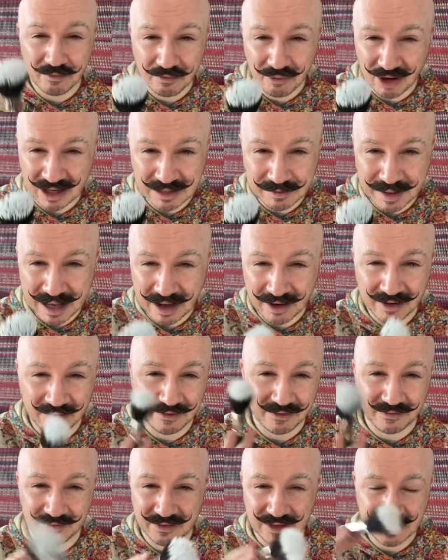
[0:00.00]
pressed powder
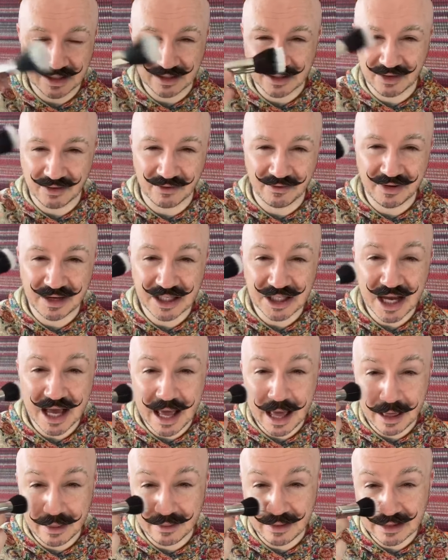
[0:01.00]
to sort of finish,
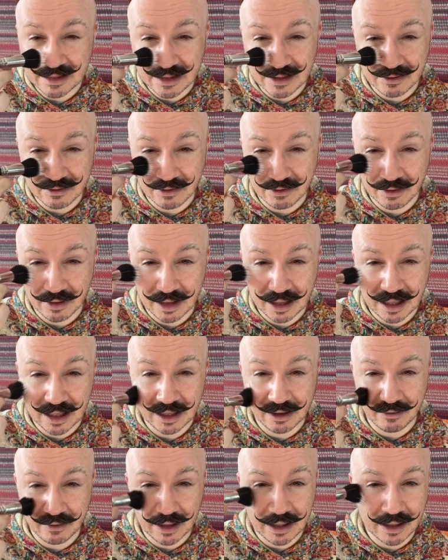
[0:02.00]
this is really,
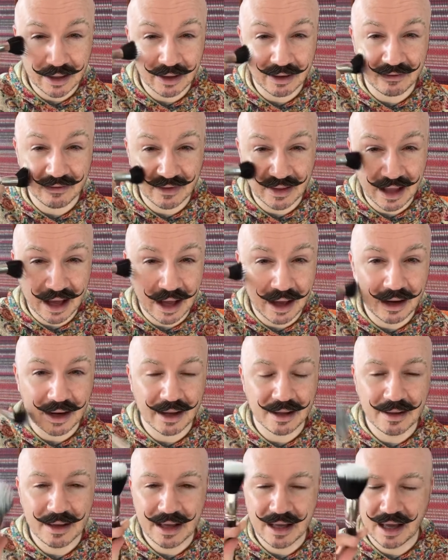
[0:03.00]
really good for that.
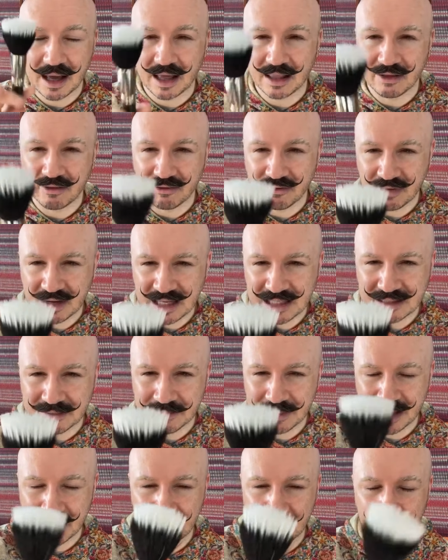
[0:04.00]
And the reason
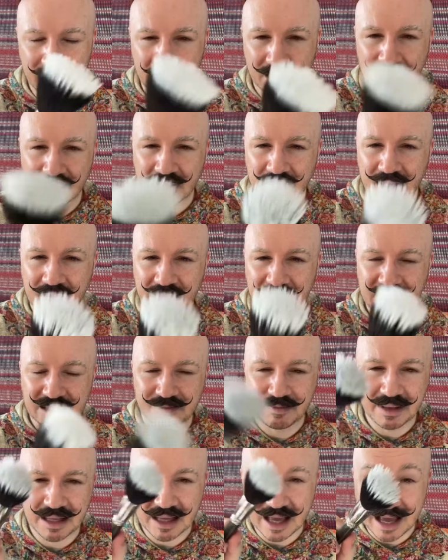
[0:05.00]
being is,
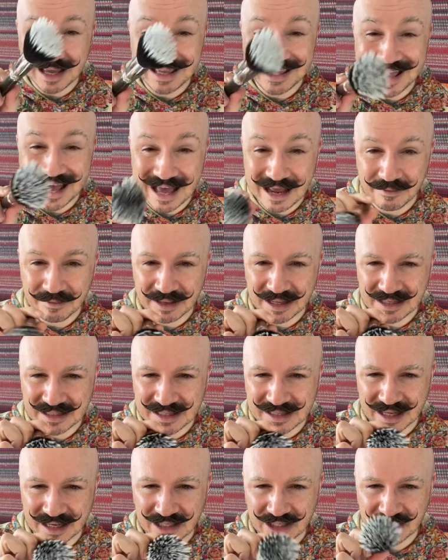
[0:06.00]
again, because of
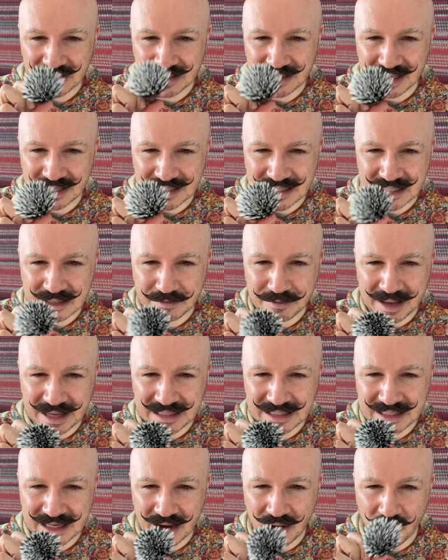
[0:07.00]
that
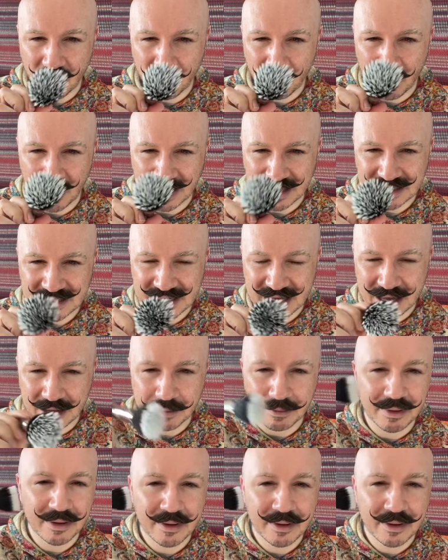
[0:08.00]
spaced out white tip.